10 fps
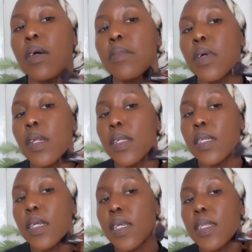I'm gonna
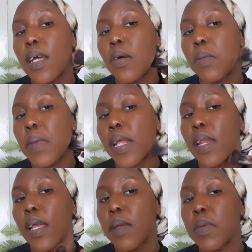take it down my
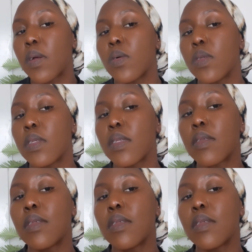neck because